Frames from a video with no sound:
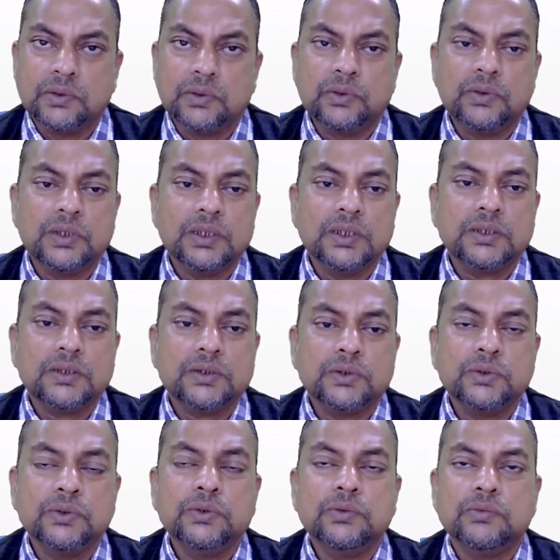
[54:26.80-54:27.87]
role is
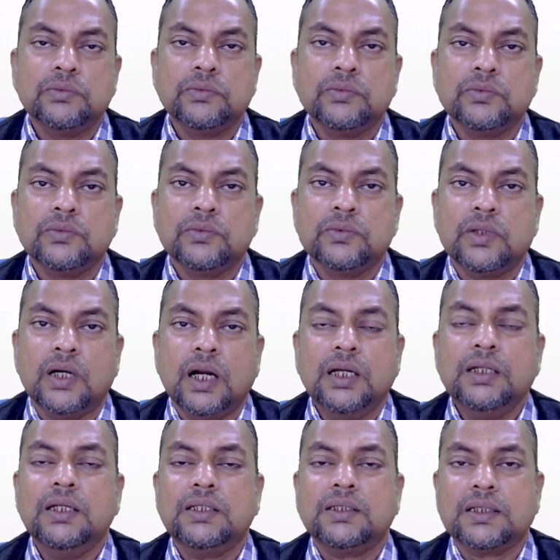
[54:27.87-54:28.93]
to
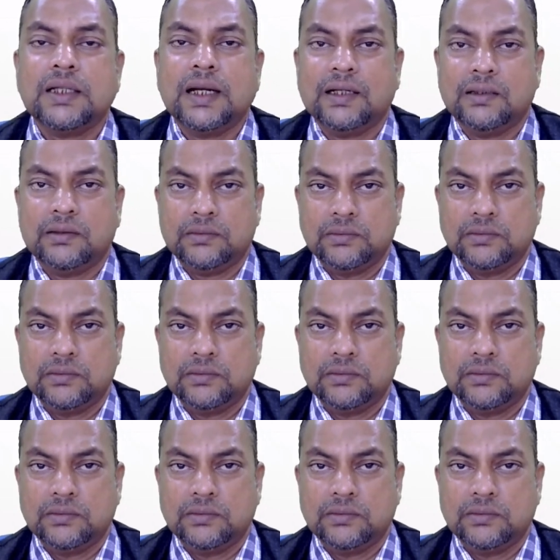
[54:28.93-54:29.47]
understand